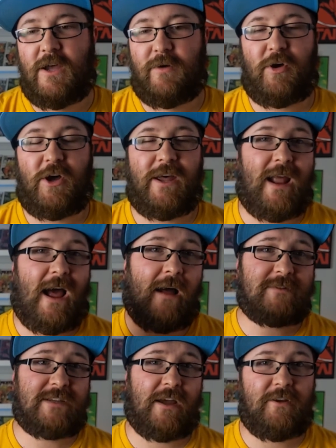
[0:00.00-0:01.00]
But
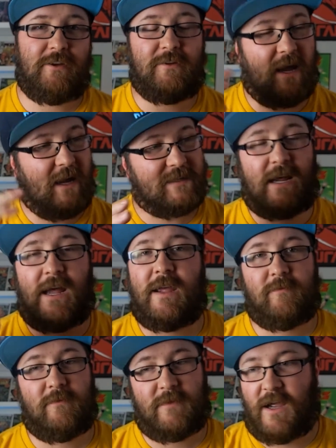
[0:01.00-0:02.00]
I'm telling you guys, I
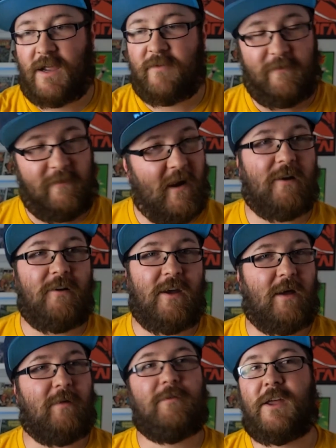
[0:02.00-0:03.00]
am I am fired up.